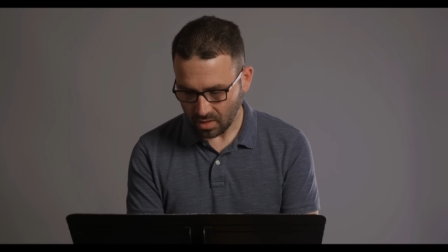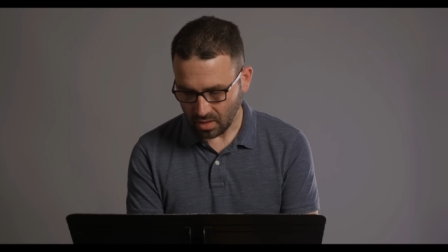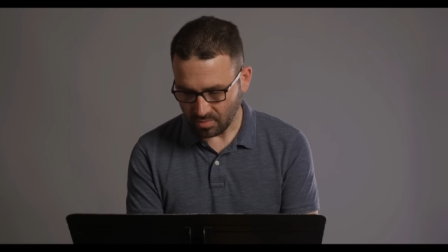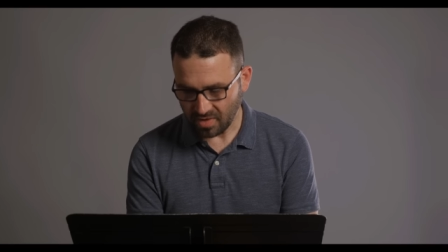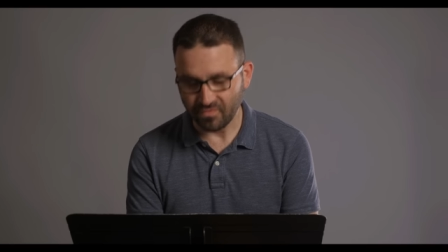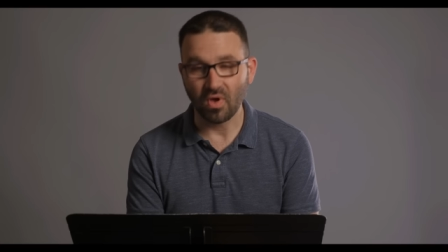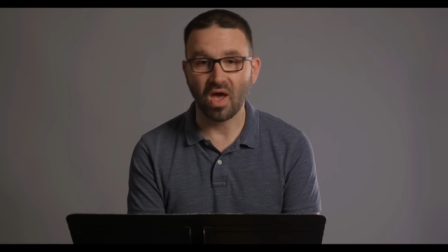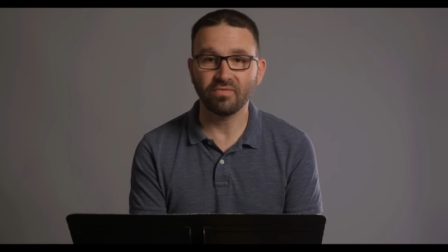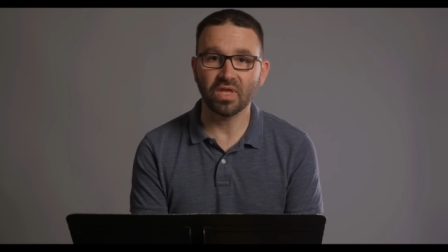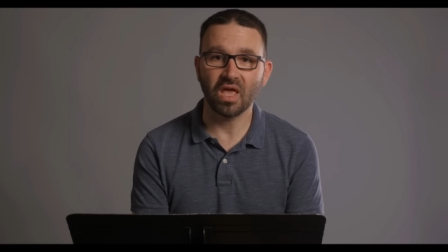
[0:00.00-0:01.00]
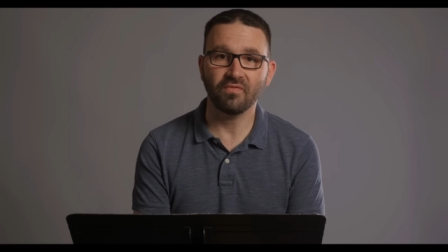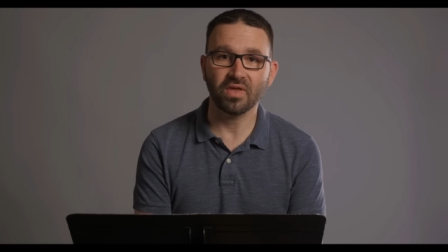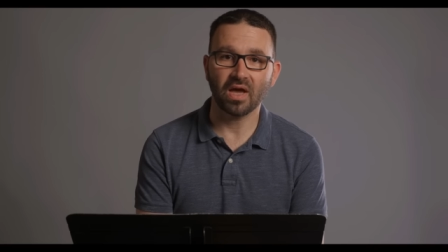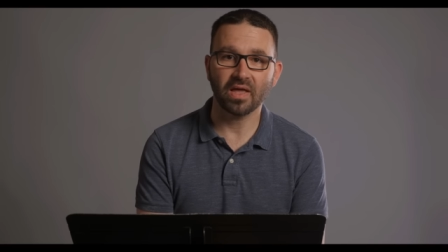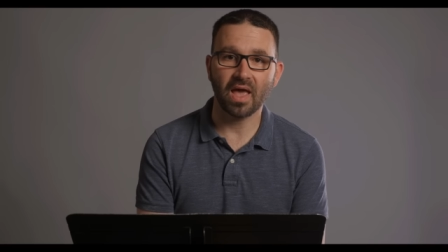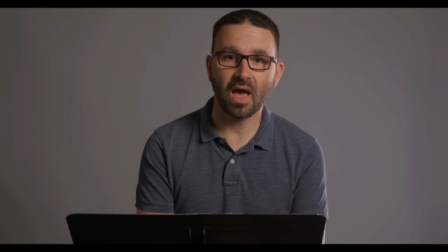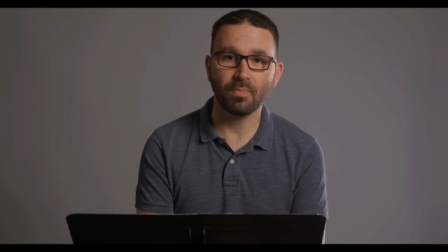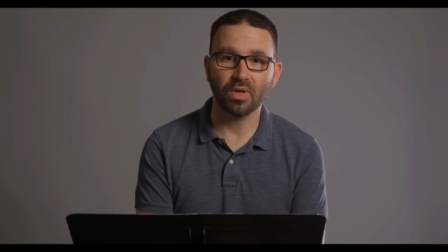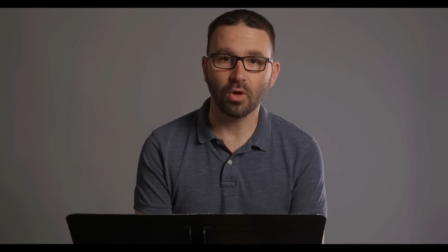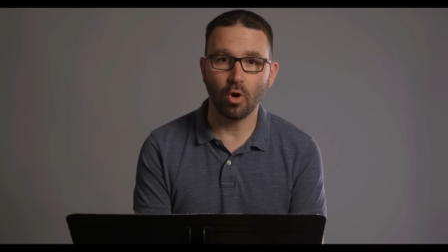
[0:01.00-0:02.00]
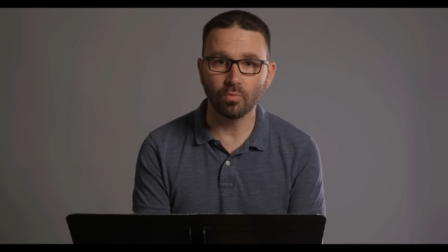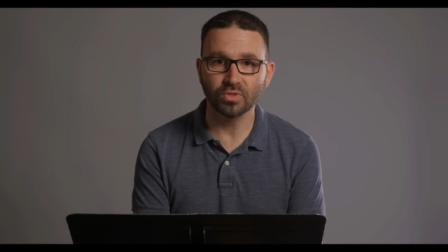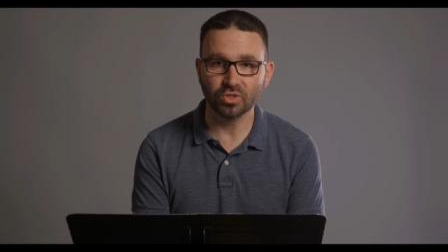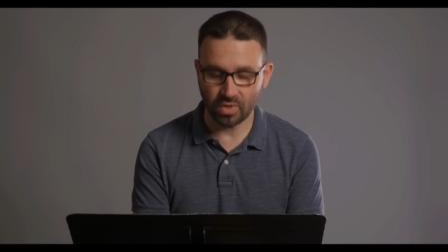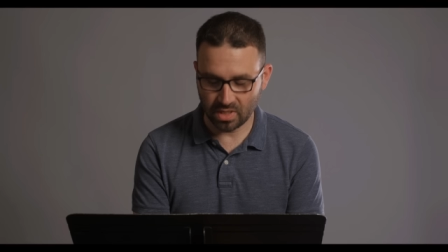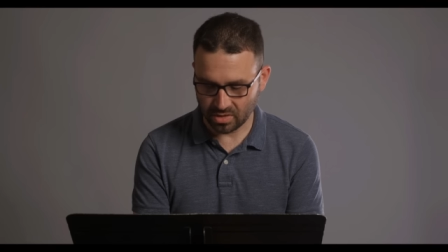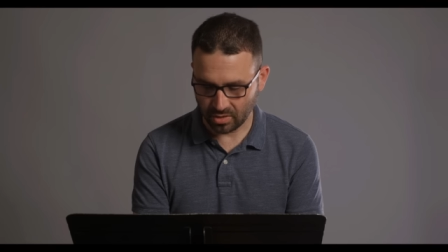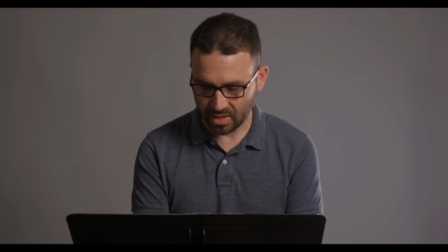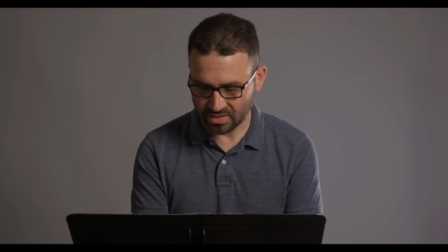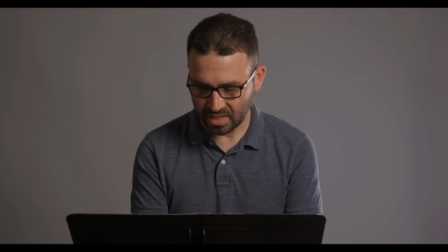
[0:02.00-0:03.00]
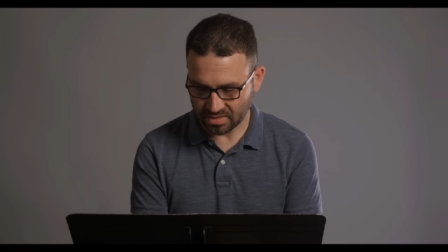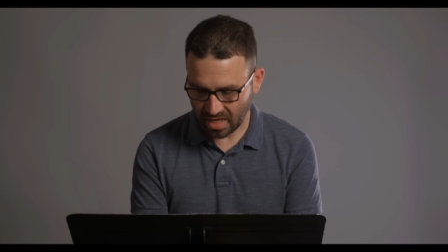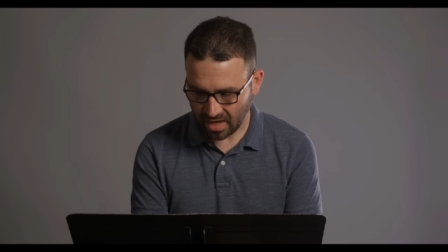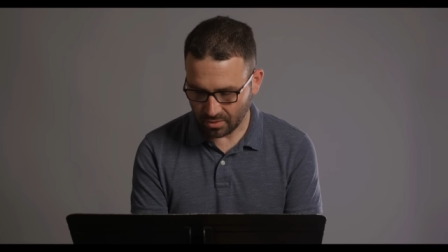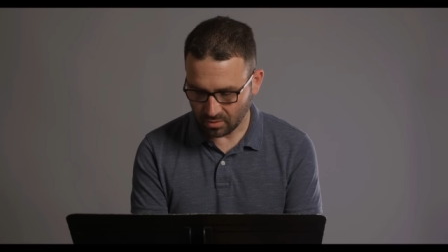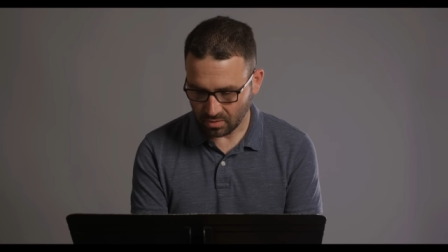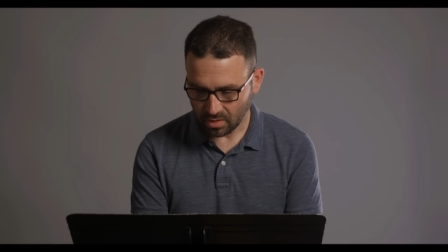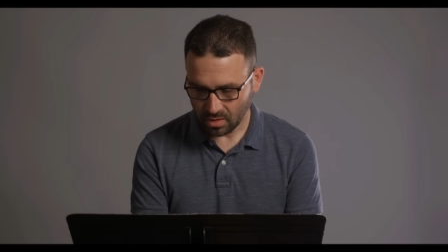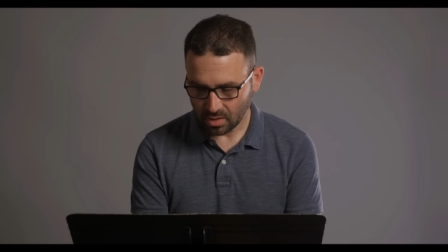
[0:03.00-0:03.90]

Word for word: Um, if you have the FAI app on the home screen, there is a tile